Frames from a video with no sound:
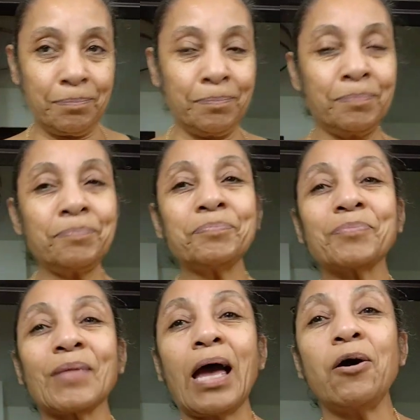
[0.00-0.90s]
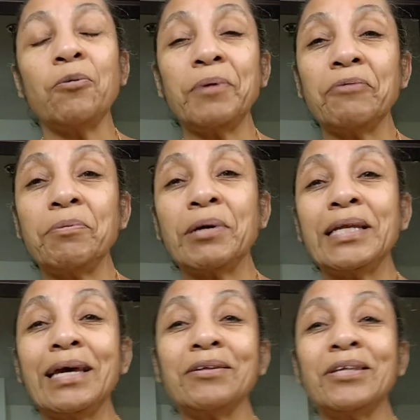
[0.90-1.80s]
I hope
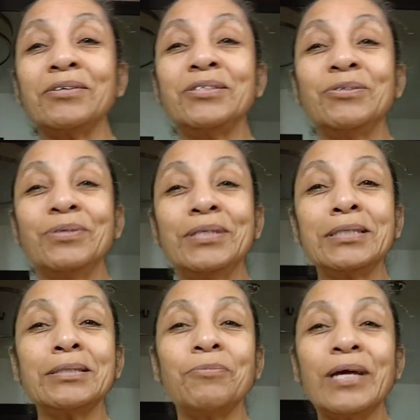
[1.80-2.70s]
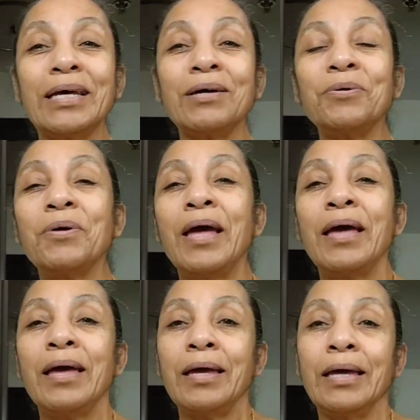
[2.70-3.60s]
everybody out there is doing swell.
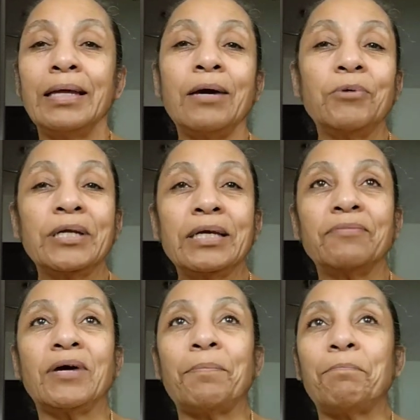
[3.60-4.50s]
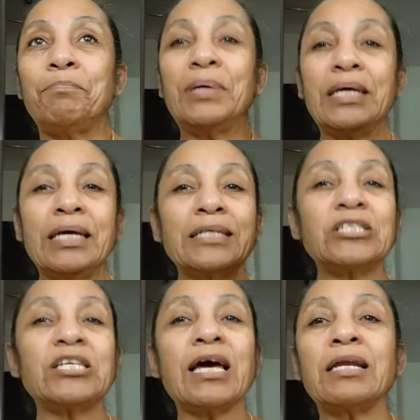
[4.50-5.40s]
And I want to give a big
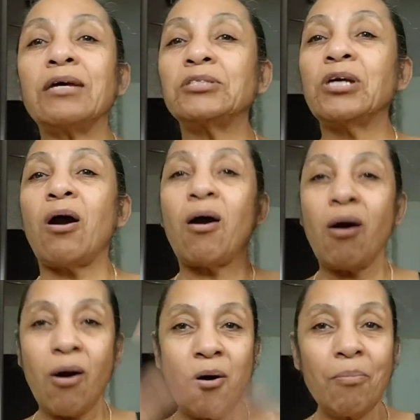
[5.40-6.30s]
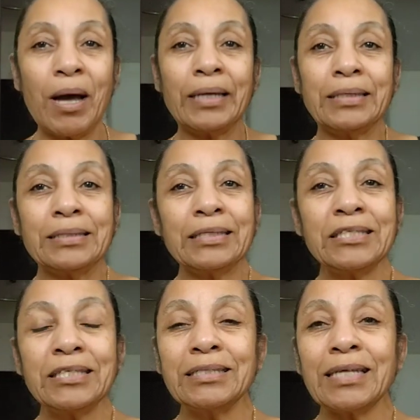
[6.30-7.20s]
shout out to all my
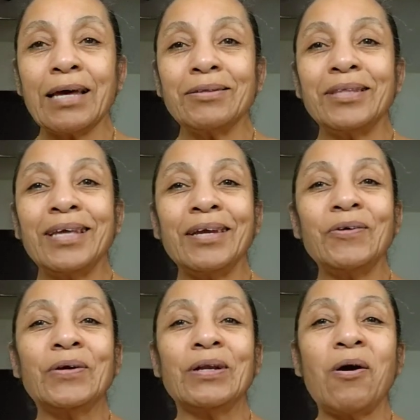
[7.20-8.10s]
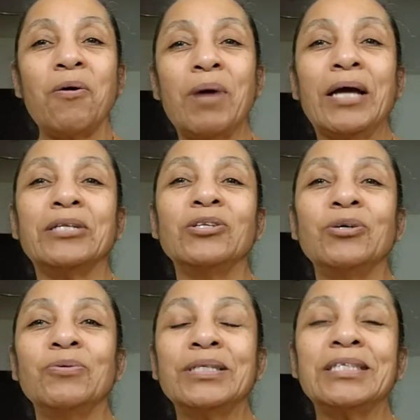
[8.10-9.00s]
additions out there and all my
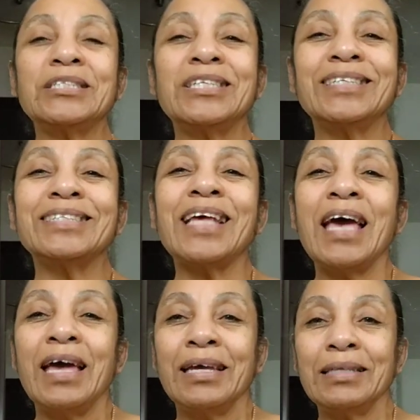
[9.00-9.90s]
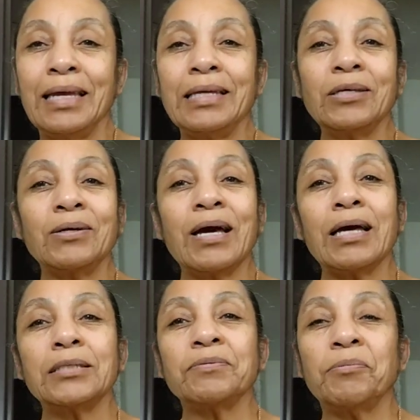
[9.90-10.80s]
new additions. Thank you
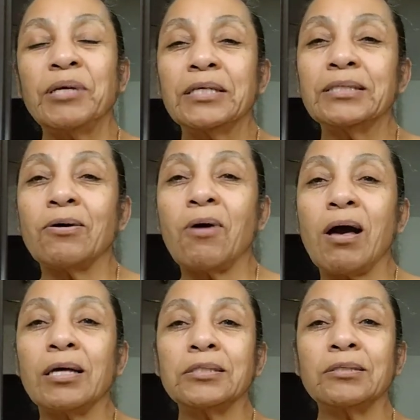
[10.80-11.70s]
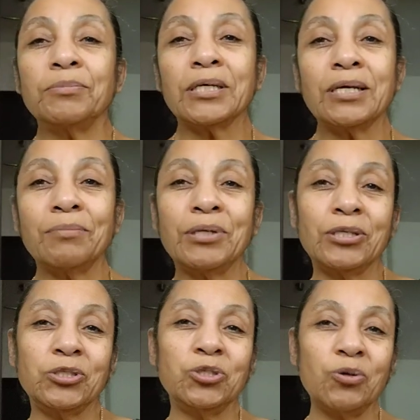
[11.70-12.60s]
guys for being so awesome and coming
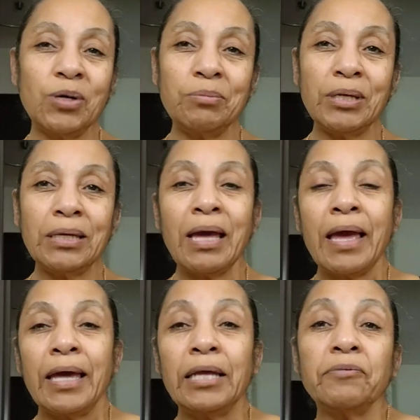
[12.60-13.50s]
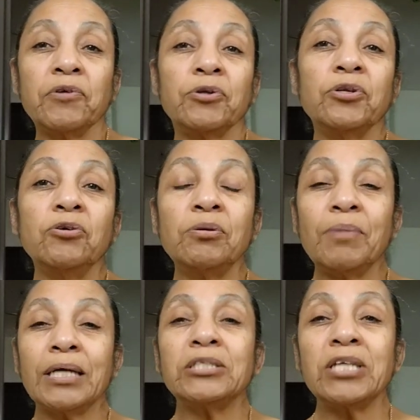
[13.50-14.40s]
to join me. And if you're new to
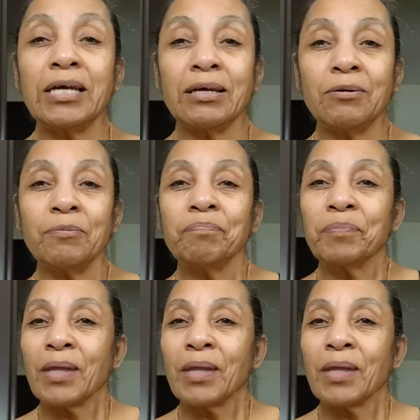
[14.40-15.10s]
my channel,